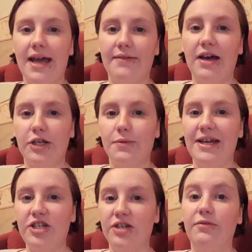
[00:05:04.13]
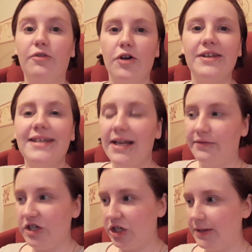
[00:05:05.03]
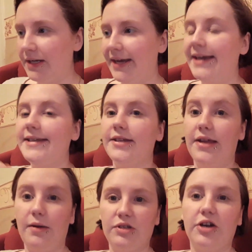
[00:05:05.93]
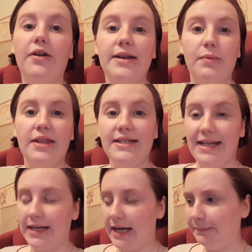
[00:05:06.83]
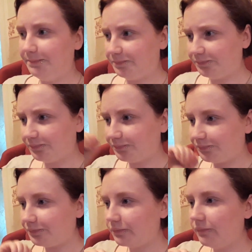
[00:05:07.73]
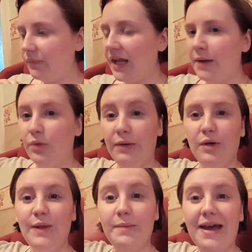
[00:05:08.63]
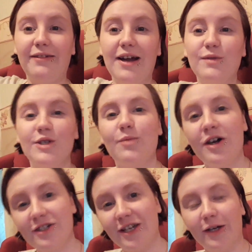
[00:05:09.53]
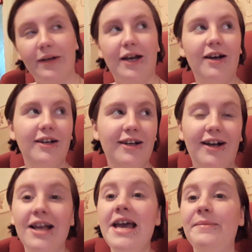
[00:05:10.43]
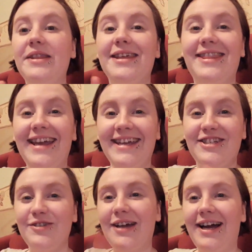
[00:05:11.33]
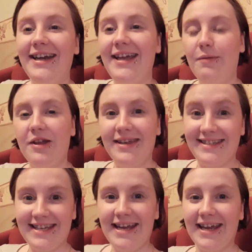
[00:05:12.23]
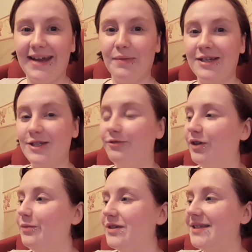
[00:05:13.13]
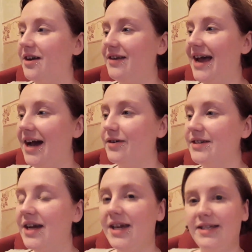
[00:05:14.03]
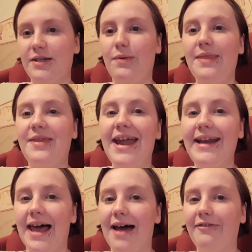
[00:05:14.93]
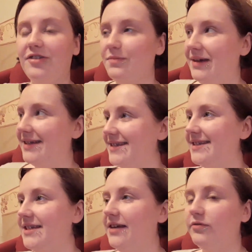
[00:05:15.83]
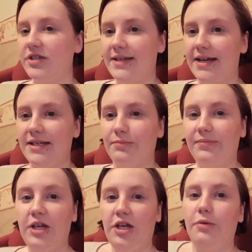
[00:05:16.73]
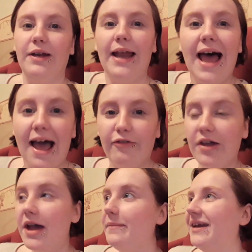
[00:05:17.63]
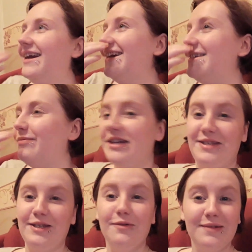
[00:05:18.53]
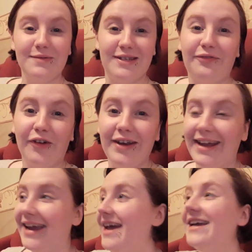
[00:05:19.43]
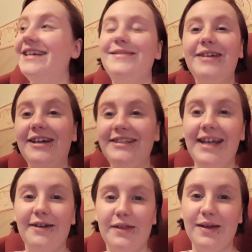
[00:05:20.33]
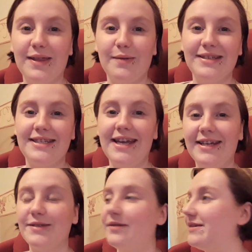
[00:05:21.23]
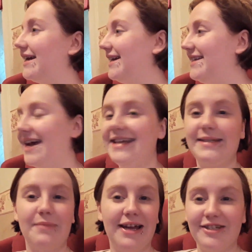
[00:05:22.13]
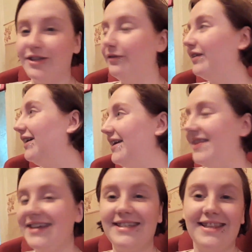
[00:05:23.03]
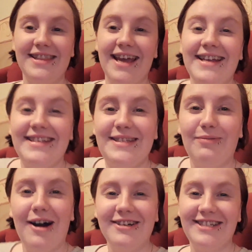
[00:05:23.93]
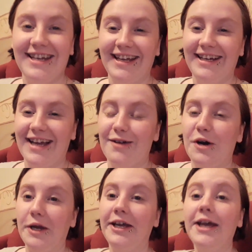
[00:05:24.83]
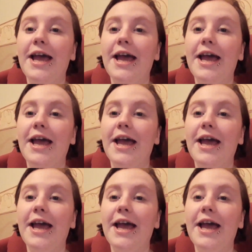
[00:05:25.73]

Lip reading: their valuation for the television. So they was already with a dealer. And we were in the background just watching, going, ah. But the thing is, you can't hear what they're saying because the room was so loud. So when they laughed, me and Steve just had to cue and laugh because we assumed it was funny because we couldn't hear a thing they were saying. So it was like a tennis match of this and this, watching it go on.